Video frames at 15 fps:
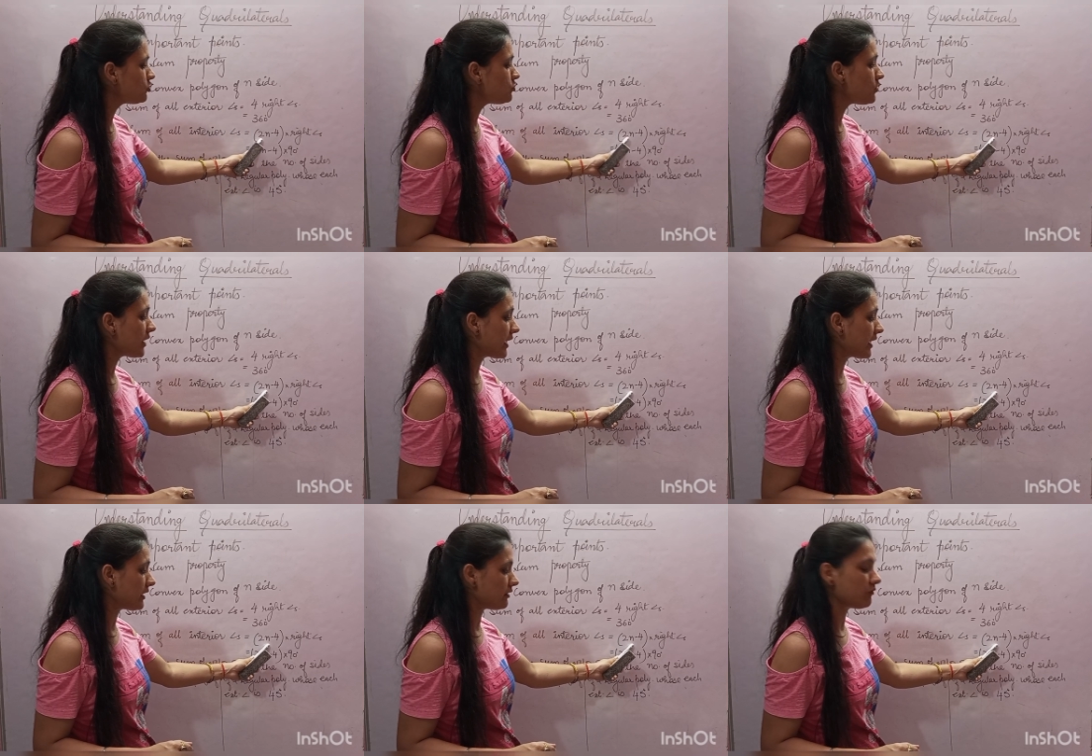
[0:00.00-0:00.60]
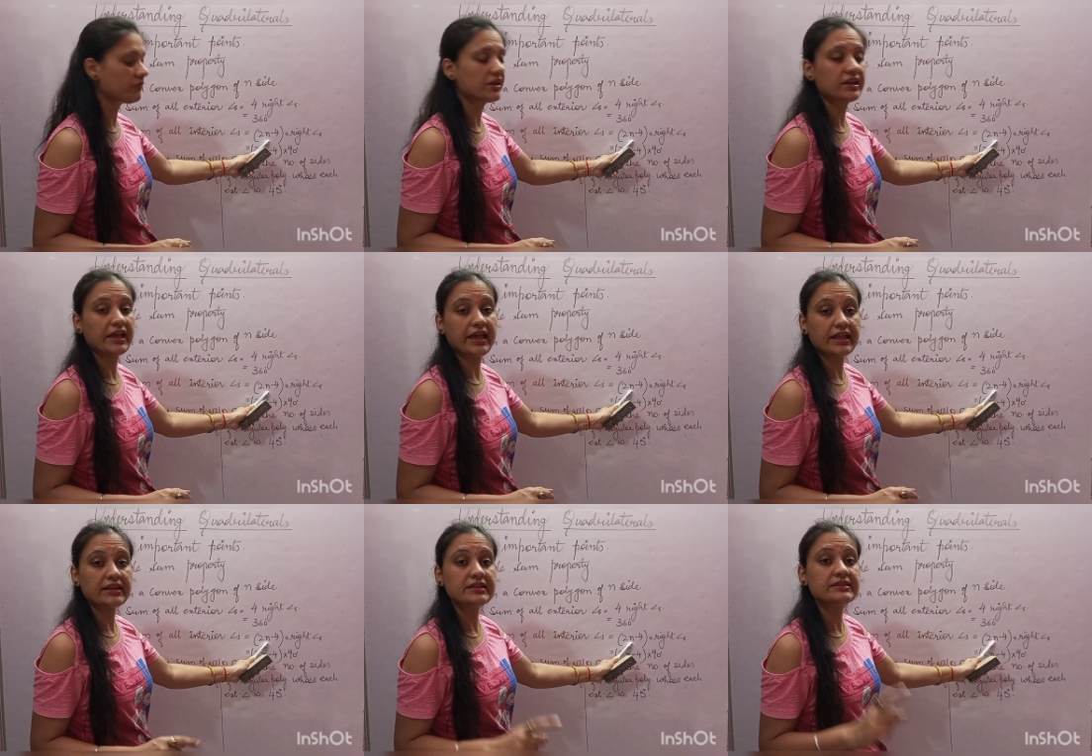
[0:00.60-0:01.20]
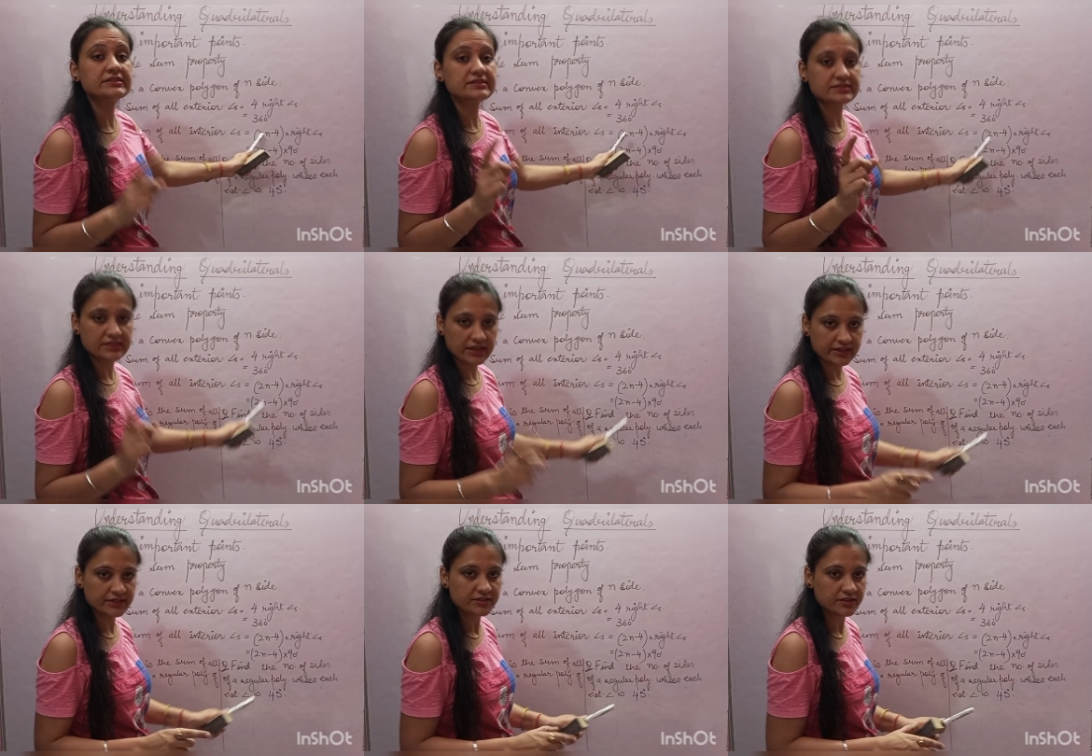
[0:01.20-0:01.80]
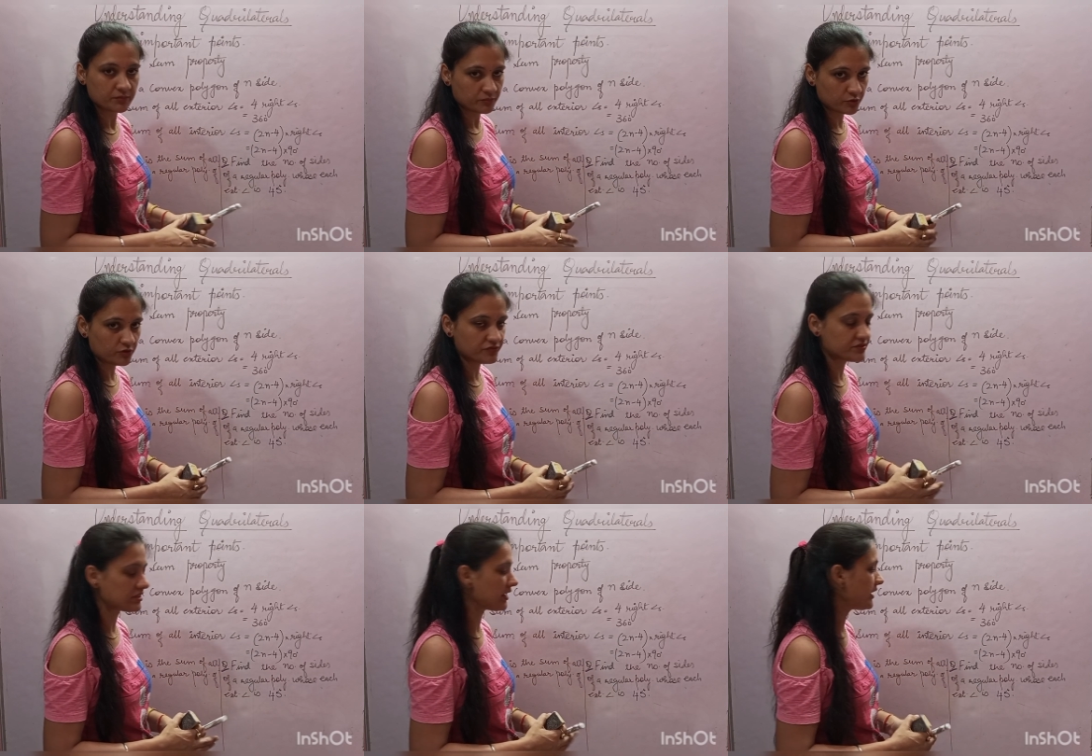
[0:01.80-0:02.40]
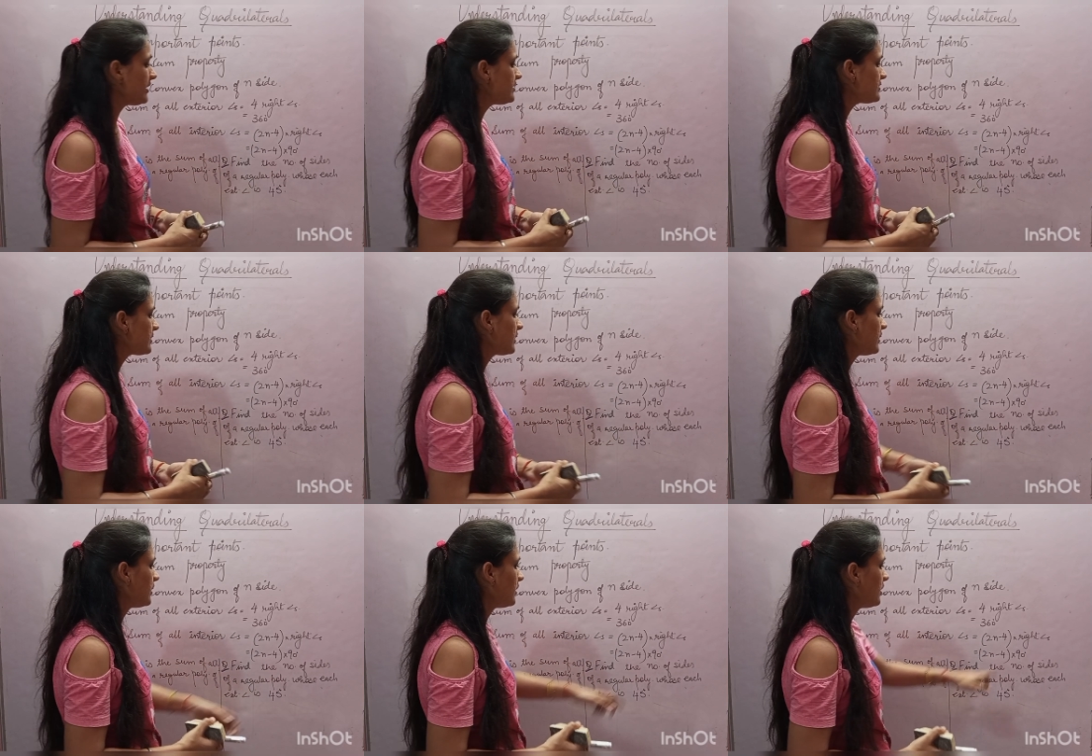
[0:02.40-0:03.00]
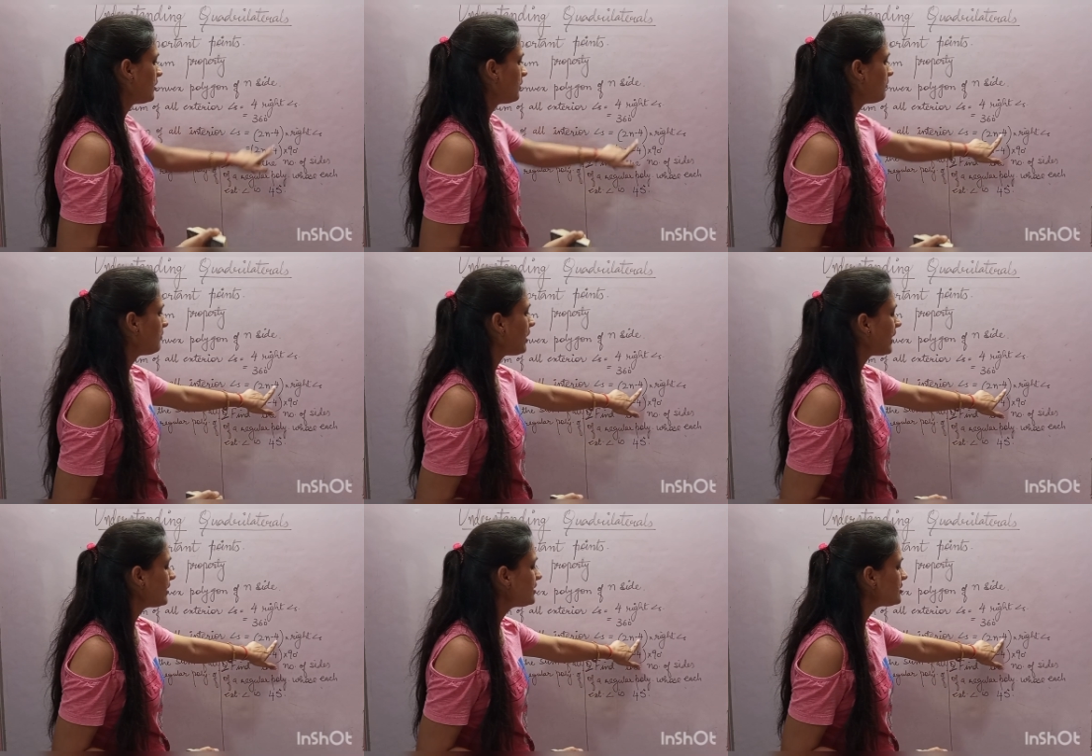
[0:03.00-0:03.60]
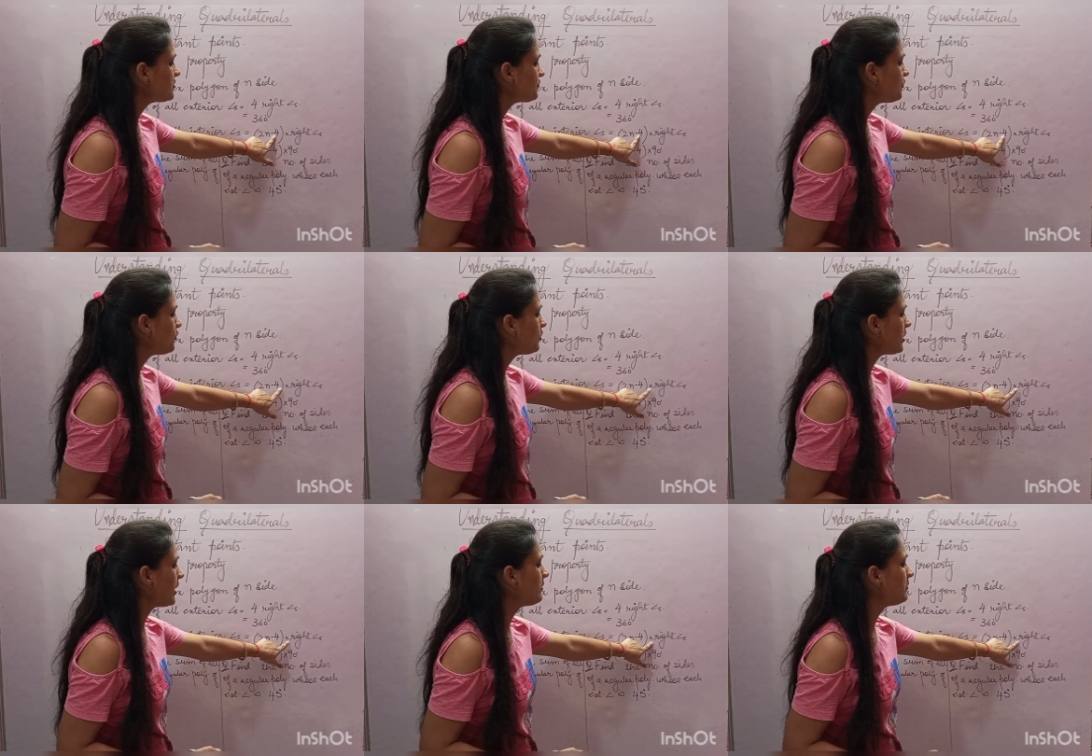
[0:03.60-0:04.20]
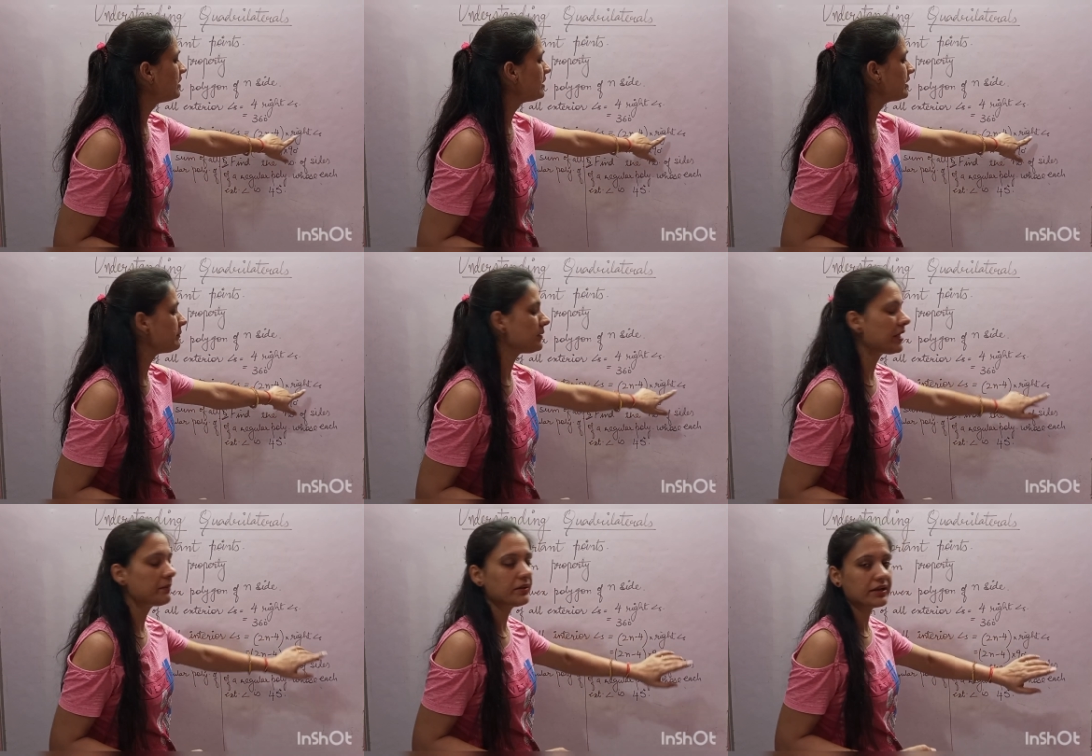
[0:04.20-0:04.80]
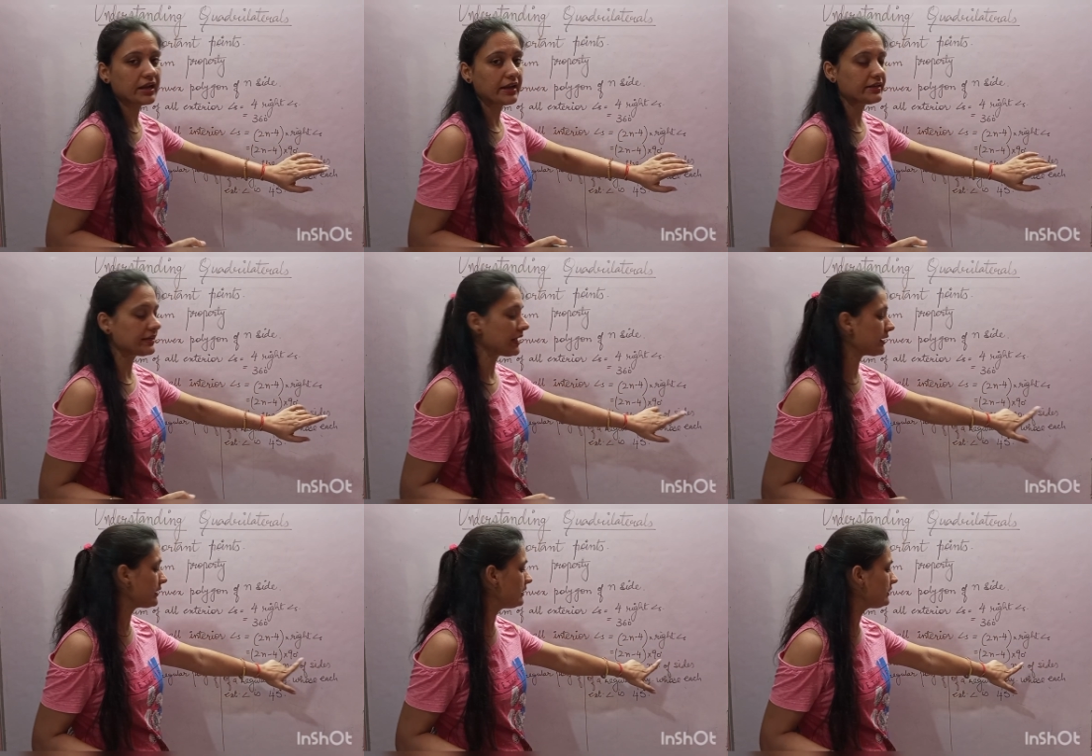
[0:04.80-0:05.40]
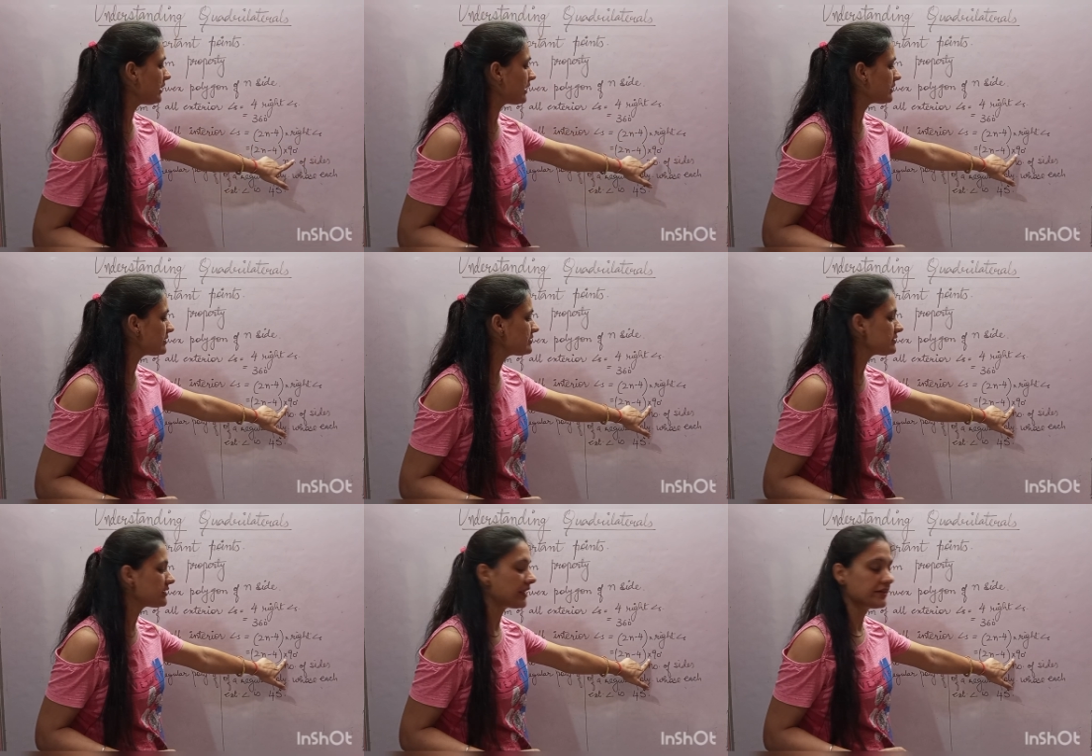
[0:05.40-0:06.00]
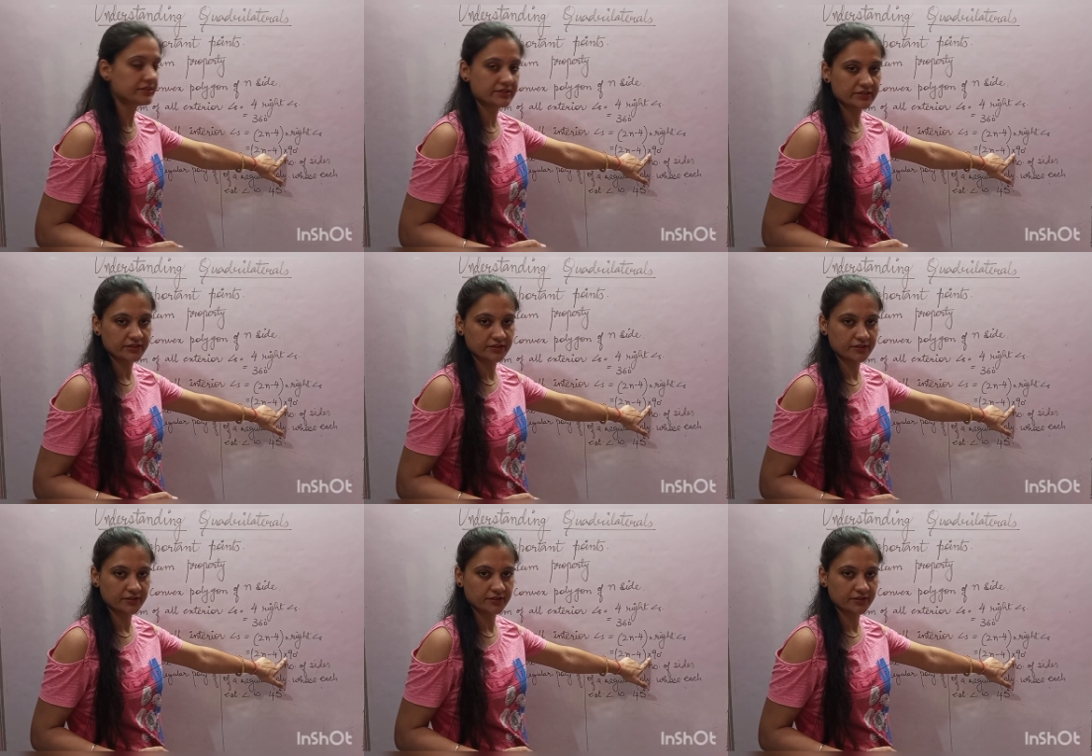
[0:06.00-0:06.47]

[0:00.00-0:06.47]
2n, where n is side, number of sides, minus 4 and multiply by right angle, that is 90 degree.